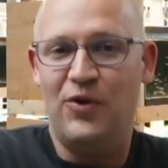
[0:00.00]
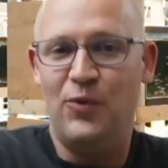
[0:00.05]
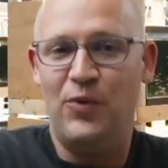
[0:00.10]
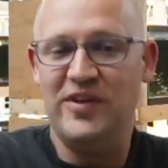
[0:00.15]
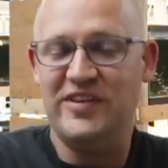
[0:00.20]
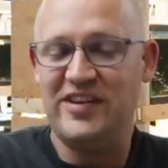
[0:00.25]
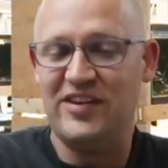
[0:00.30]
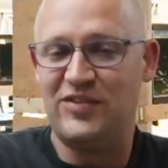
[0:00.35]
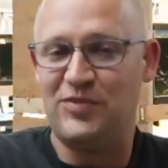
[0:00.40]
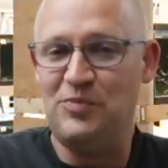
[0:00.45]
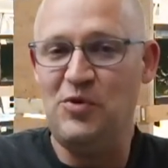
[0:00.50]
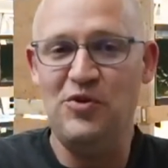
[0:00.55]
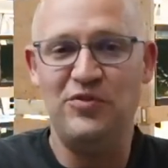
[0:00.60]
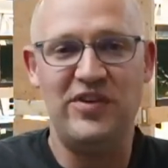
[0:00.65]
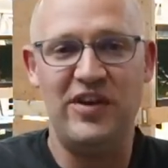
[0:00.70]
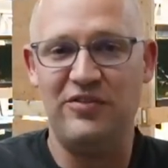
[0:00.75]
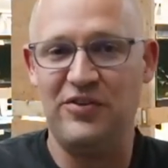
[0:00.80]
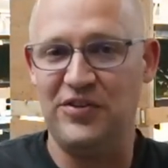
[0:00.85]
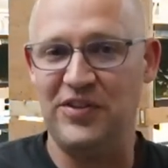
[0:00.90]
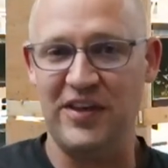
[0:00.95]
just moved
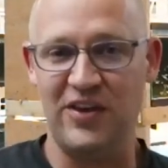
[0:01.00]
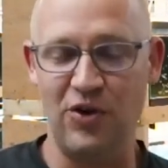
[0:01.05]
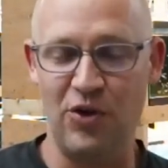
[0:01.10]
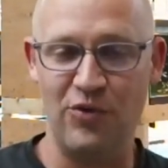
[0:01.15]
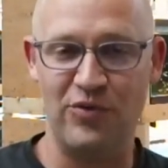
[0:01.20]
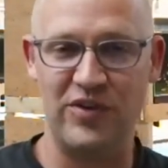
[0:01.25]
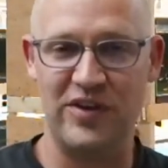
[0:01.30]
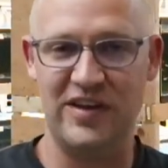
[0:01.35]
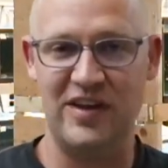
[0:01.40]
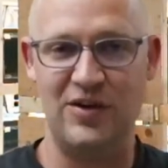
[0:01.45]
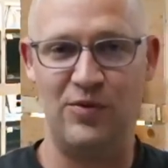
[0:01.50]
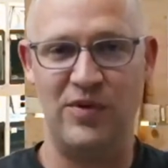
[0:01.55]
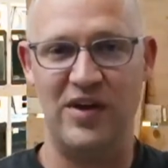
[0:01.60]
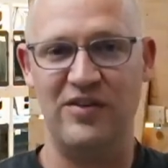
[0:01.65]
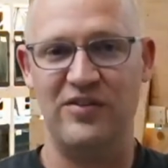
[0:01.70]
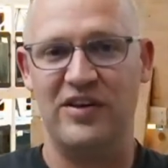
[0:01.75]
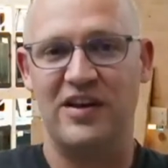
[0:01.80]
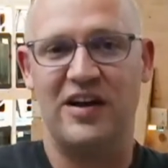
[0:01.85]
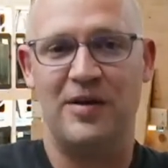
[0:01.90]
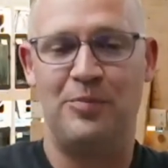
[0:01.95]
everything over here. We
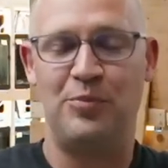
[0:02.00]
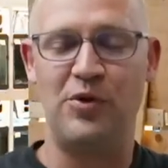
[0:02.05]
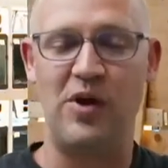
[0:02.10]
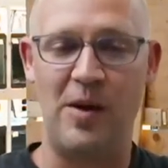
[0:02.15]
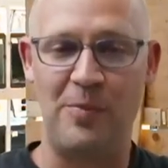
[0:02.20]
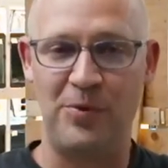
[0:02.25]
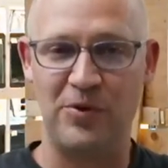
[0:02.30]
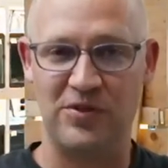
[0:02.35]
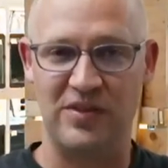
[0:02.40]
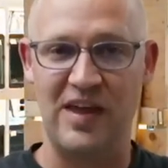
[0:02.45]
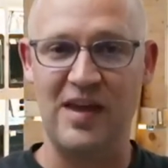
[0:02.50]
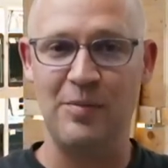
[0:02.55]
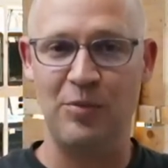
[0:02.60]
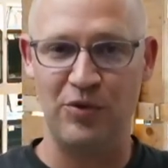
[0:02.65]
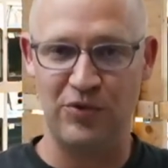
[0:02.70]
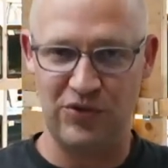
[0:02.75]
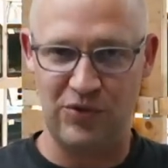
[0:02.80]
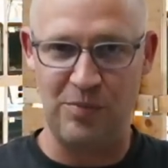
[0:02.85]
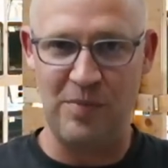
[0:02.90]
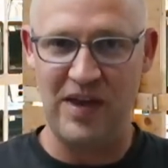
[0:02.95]
haven't got proper
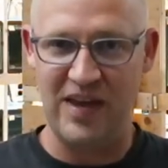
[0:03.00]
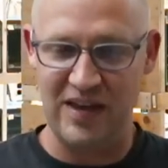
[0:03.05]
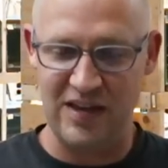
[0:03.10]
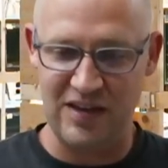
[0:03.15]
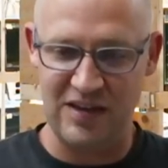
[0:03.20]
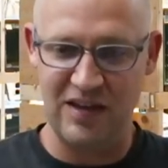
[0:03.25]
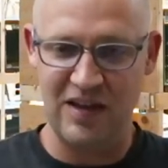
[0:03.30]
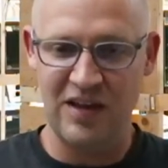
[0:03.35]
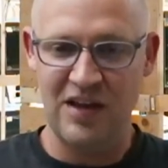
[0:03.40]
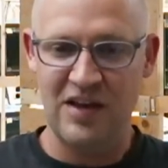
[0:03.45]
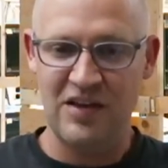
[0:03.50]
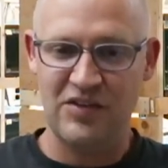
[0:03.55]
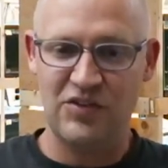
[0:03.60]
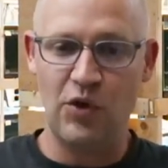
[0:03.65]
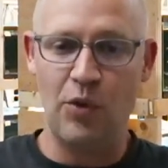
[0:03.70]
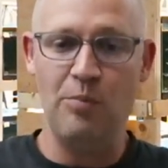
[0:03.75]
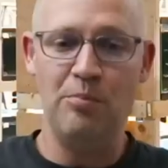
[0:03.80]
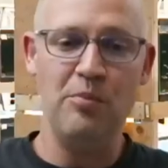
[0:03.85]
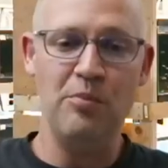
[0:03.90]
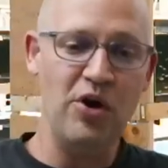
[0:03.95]
labels made.
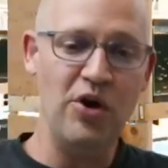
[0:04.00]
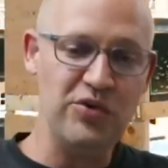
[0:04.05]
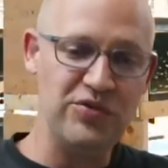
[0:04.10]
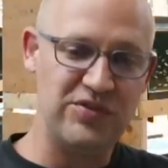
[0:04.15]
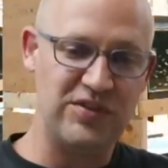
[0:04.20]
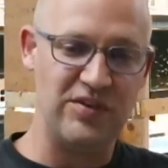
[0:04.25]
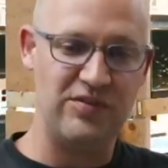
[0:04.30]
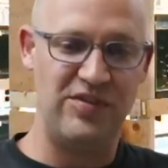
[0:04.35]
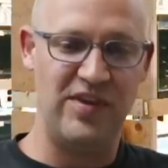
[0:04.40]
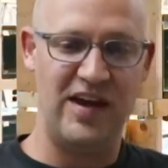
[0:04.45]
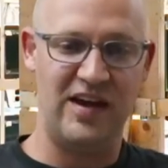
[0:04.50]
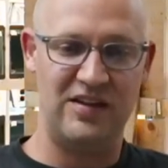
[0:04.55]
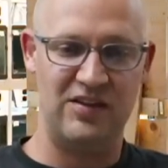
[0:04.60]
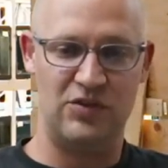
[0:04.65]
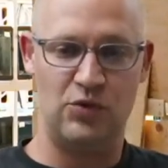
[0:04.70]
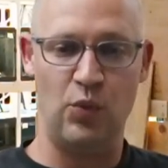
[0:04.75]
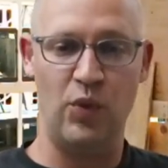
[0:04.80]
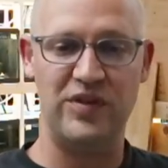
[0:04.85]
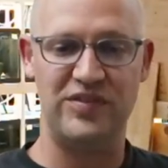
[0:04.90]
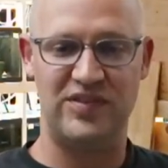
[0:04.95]
So most of that is
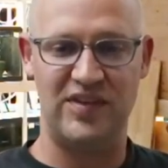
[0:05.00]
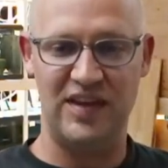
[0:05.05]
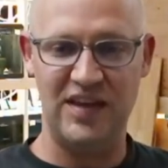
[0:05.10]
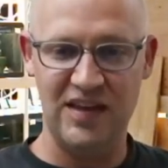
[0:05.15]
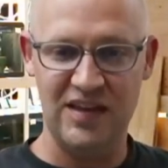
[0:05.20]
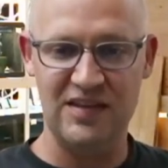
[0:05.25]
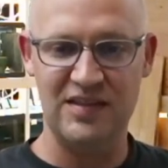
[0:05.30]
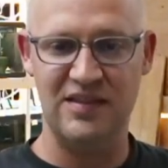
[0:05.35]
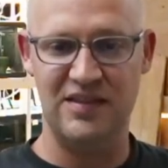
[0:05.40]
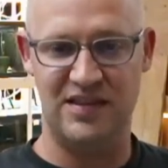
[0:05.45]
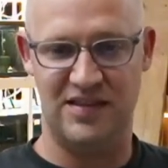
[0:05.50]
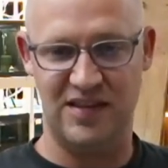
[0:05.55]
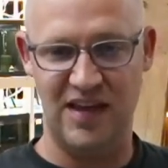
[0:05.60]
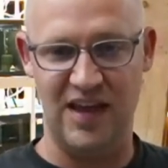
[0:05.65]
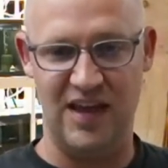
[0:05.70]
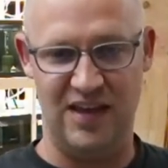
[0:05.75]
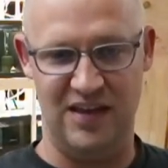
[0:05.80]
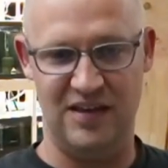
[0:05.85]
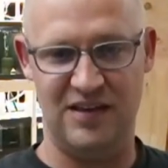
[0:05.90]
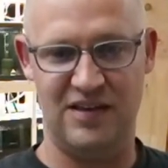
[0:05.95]
what's in the
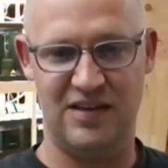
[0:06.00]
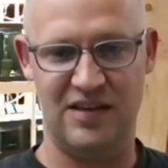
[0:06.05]
tank.